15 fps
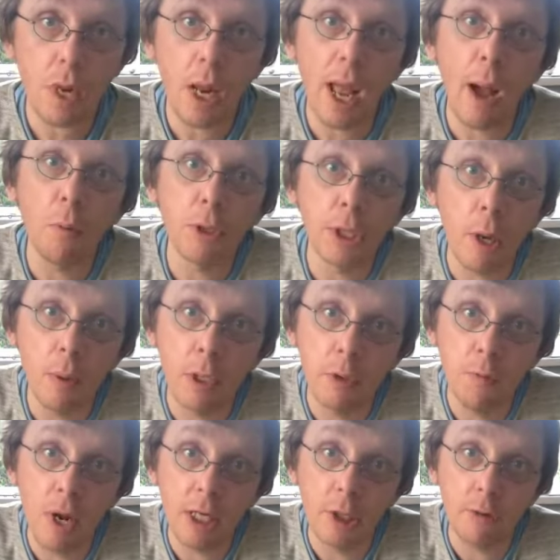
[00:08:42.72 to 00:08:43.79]
I was going to
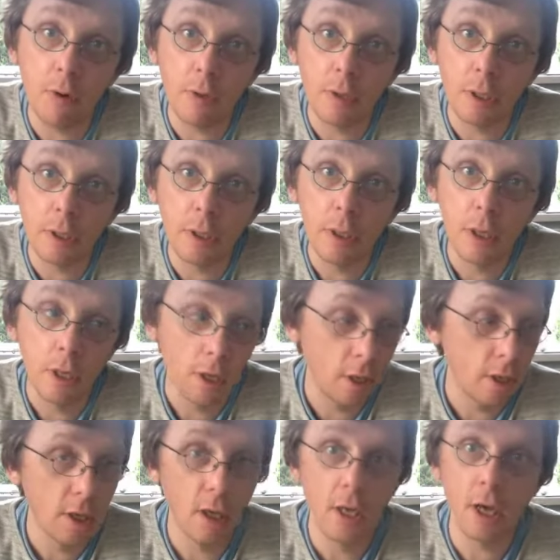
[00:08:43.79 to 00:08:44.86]
restaurants,
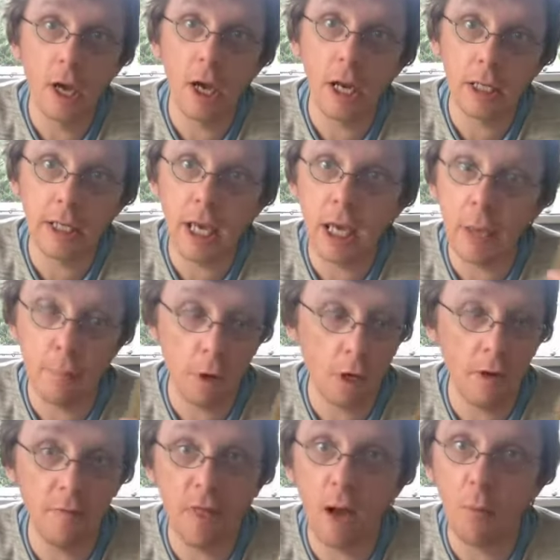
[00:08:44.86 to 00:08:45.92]
and I'd take a
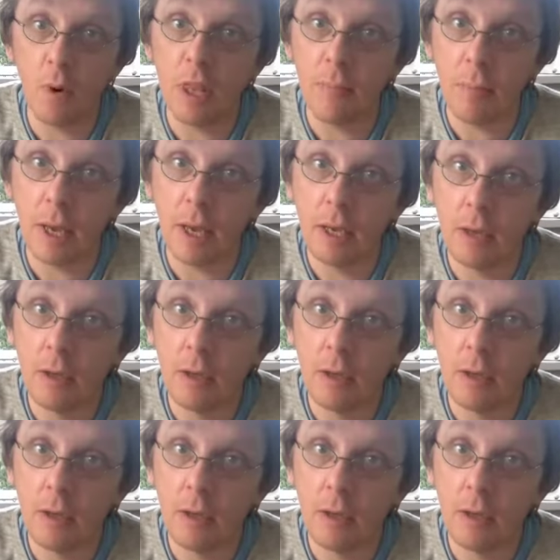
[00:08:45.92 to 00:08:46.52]
bottle of that with me